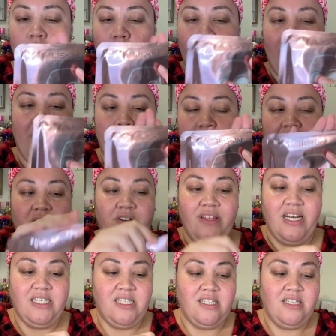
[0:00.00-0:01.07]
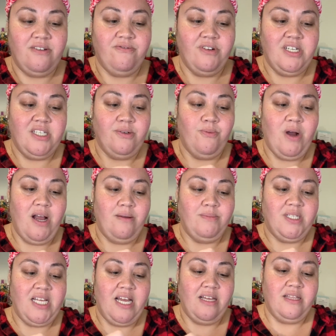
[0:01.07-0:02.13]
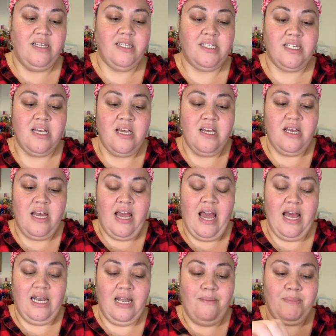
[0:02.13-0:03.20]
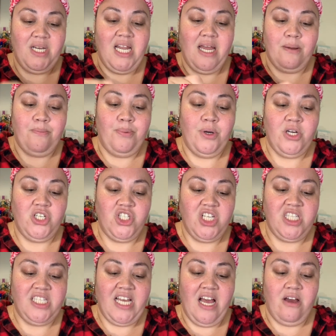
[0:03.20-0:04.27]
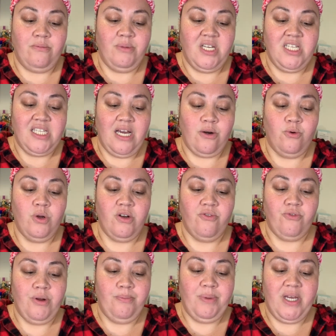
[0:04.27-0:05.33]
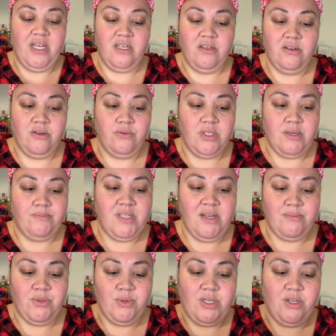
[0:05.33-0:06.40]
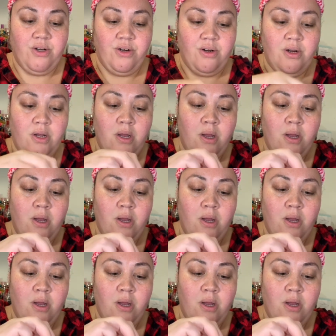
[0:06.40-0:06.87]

the way up here that's the reason why i'm saying this and let me like push it down because i don't want to rip it you know sometimes when you're